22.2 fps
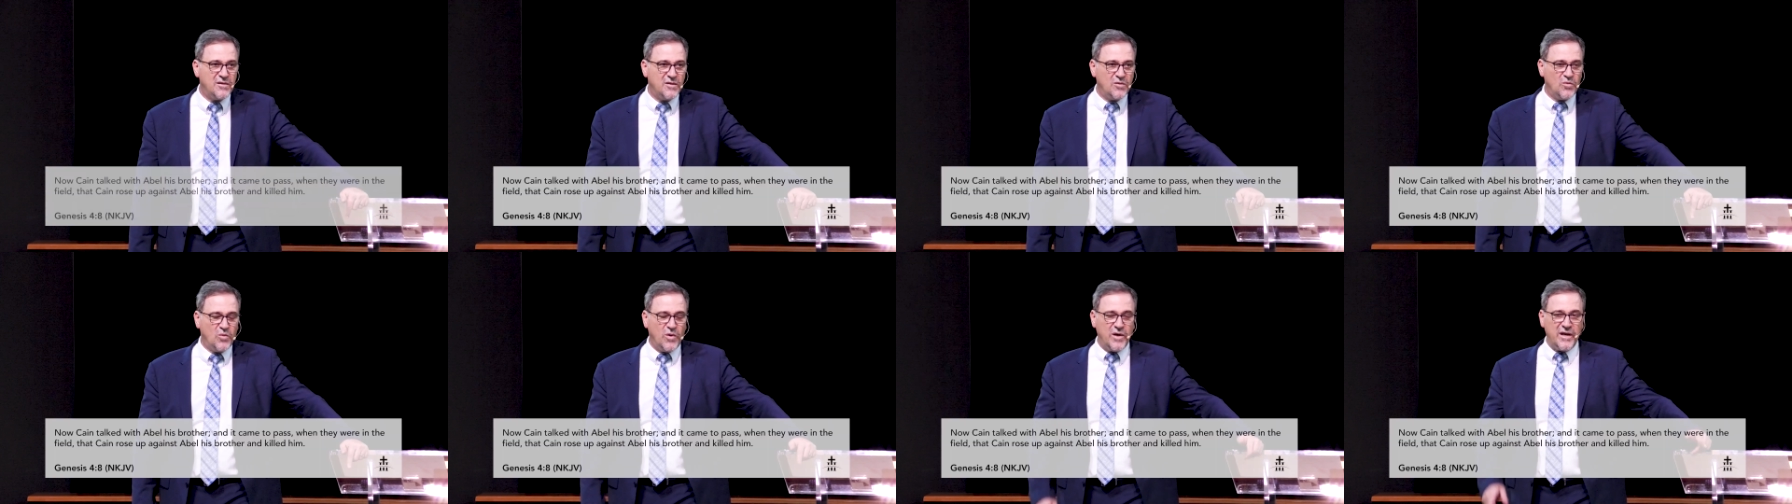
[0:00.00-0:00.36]

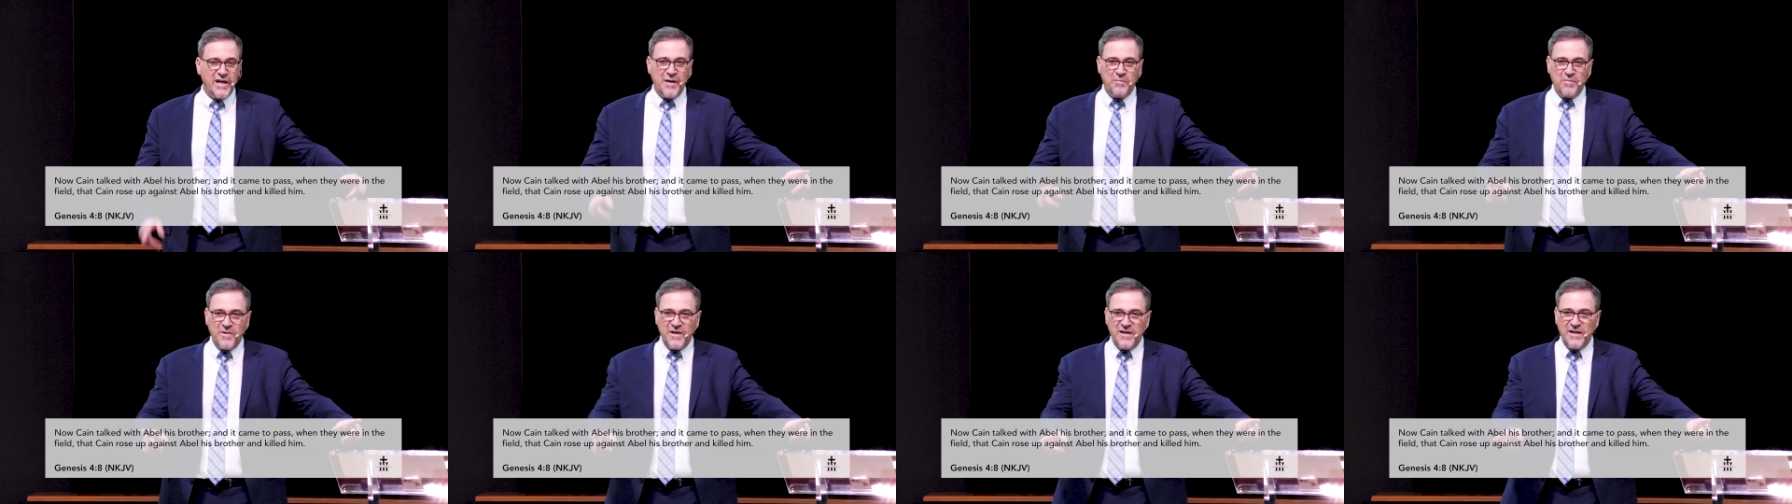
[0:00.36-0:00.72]
What
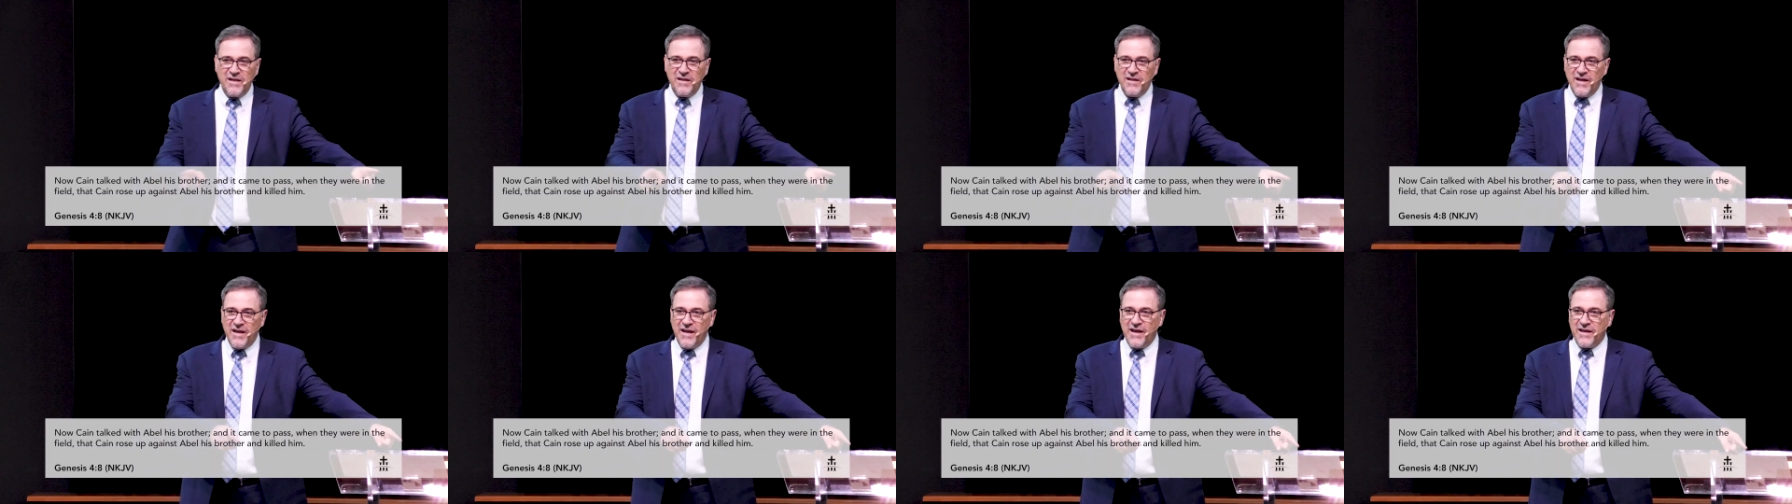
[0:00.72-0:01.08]
happened
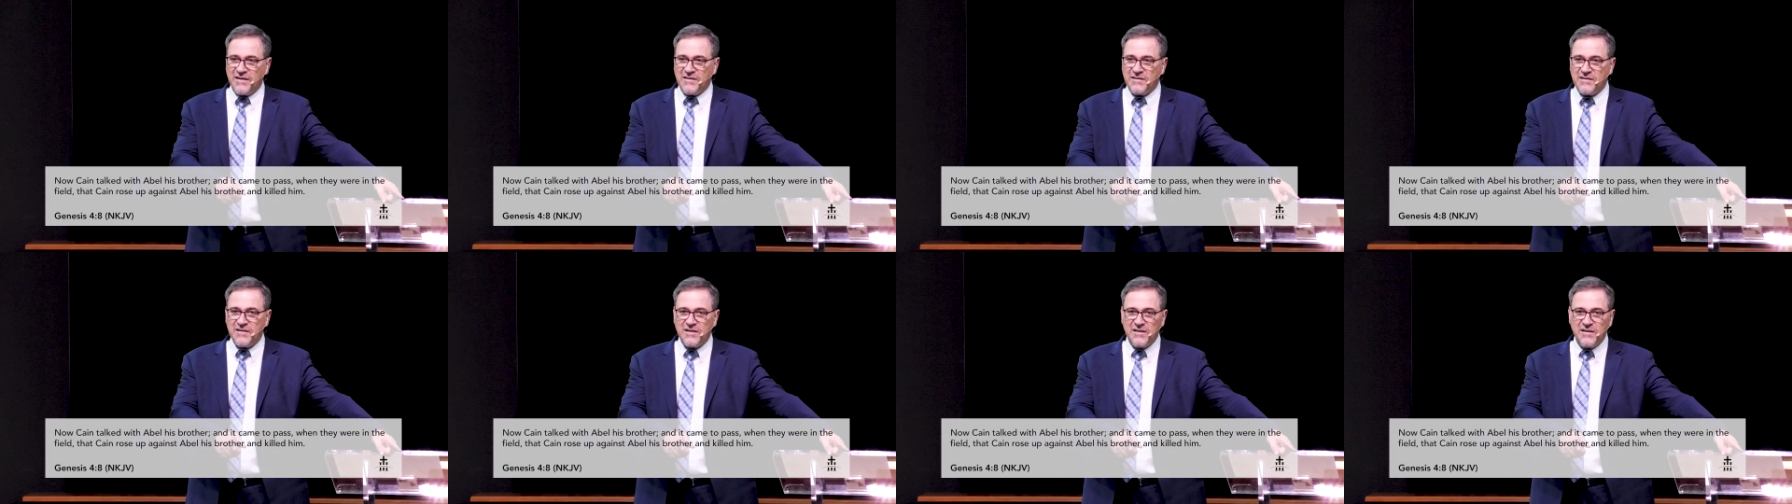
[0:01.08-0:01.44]
in the
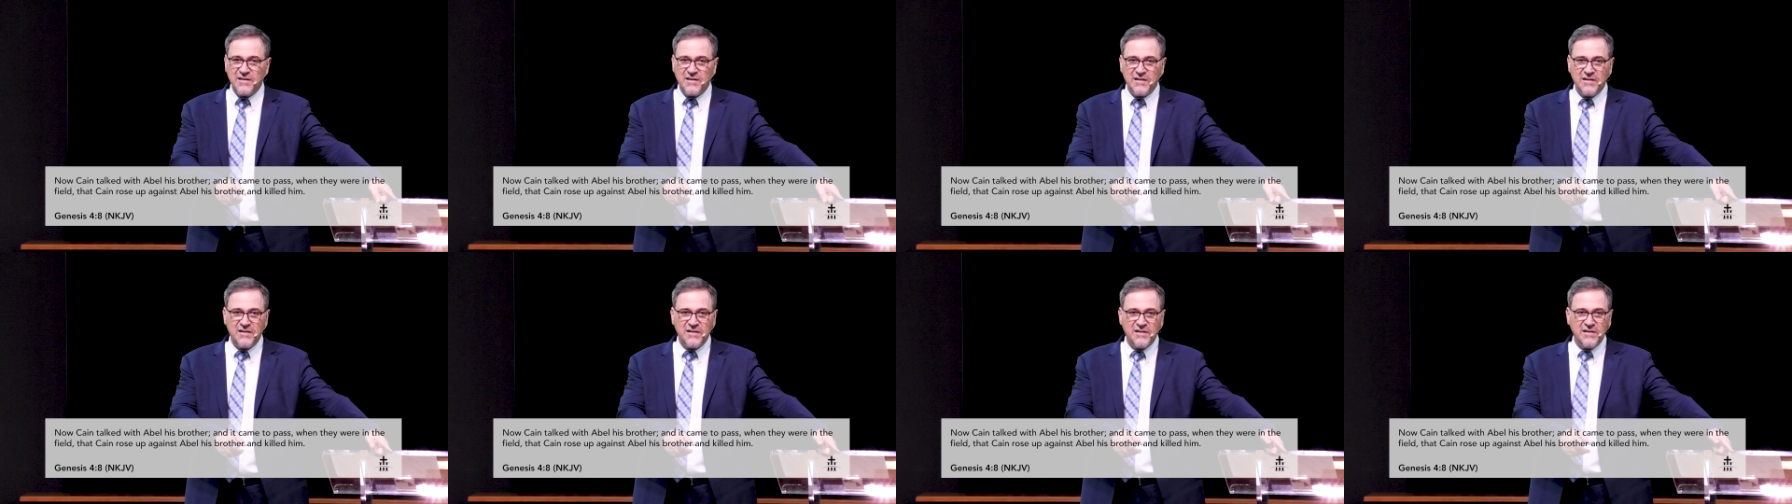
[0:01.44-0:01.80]
end?
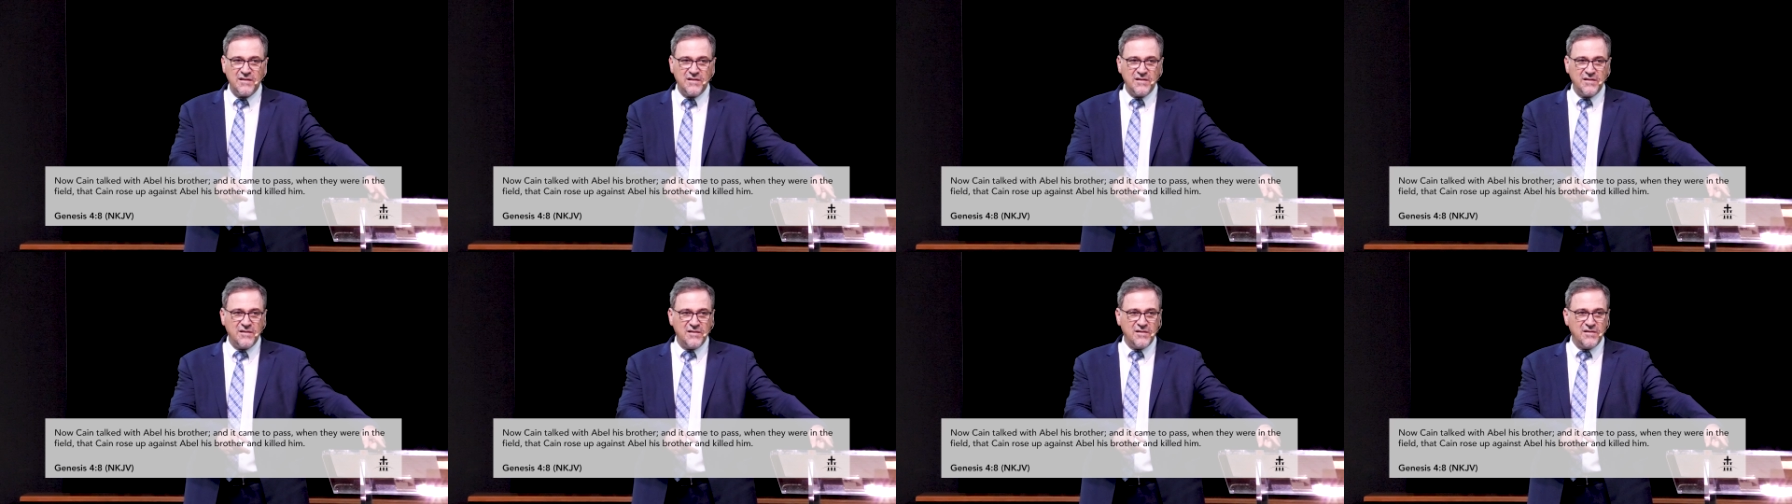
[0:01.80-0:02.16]

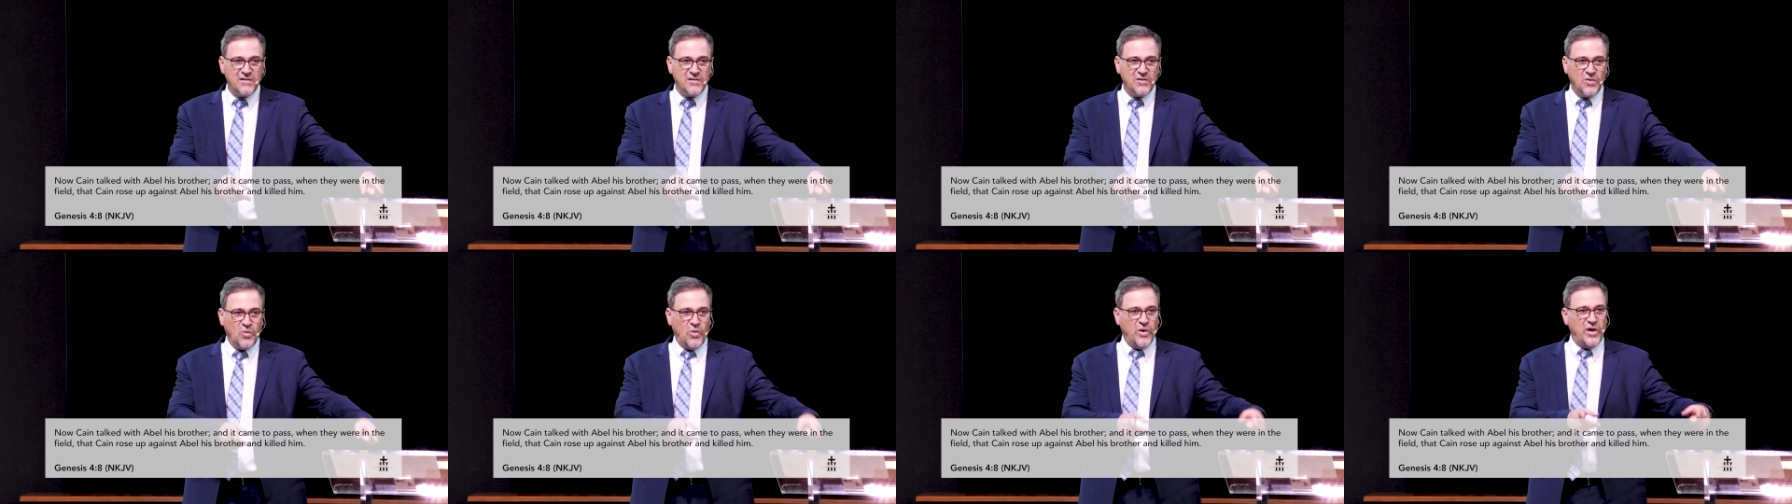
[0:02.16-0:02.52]

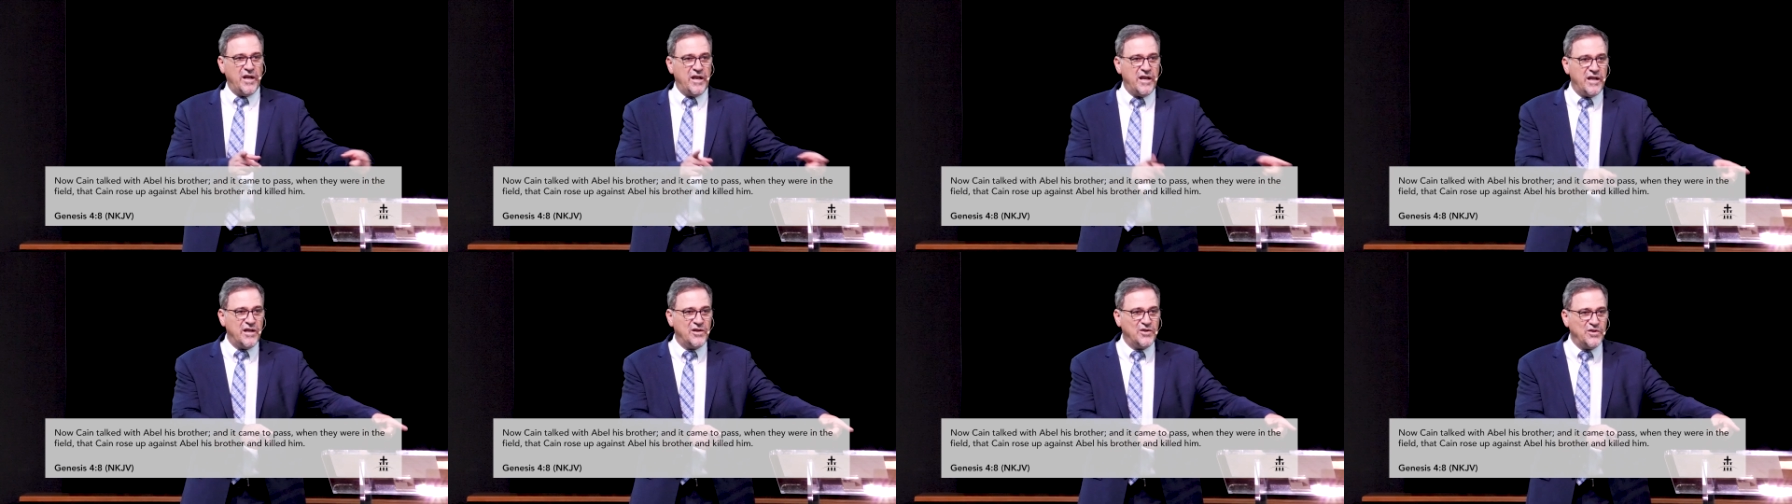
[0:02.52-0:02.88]
What did
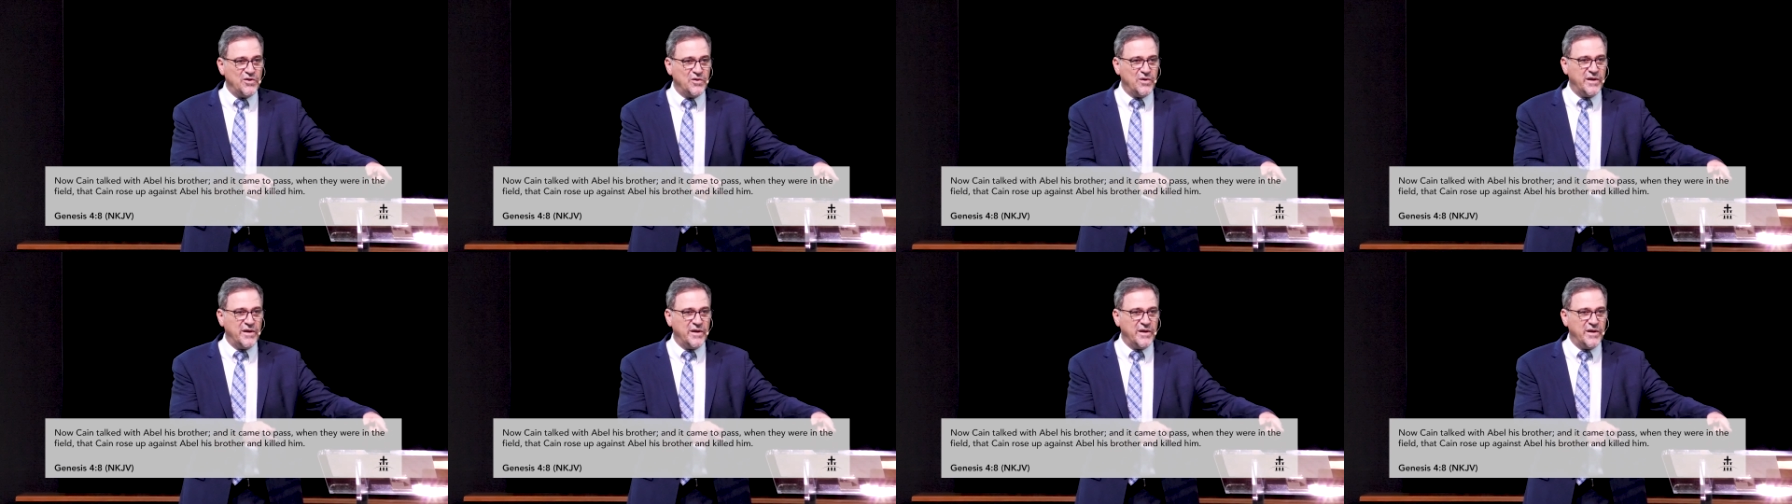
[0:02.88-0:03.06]
he do?